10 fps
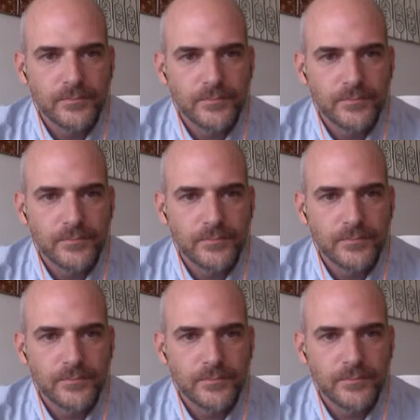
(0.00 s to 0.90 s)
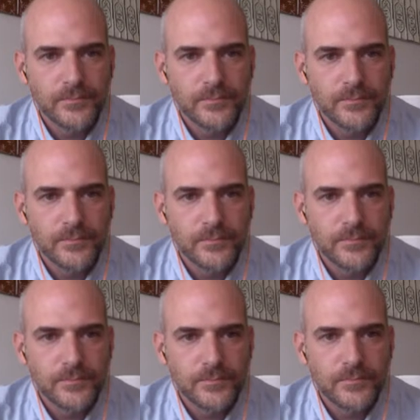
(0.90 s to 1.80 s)

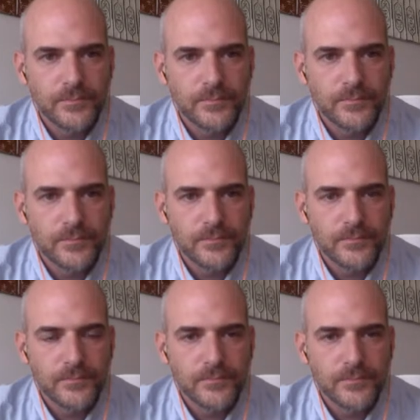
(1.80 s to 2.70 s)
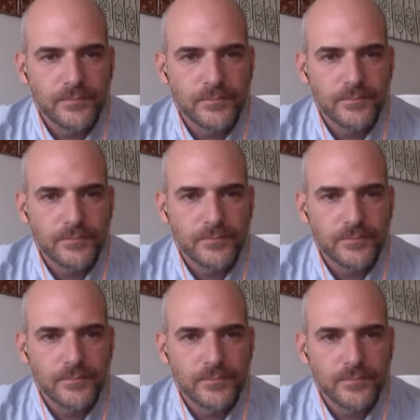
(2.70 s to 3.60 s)

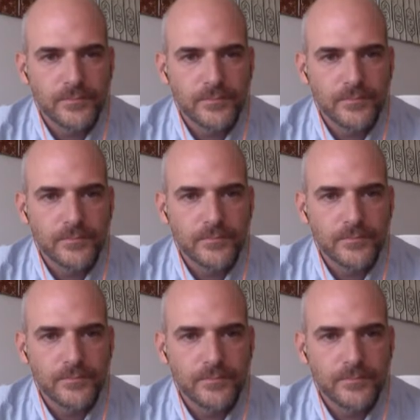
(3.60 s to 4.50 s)
The person shown says nothing.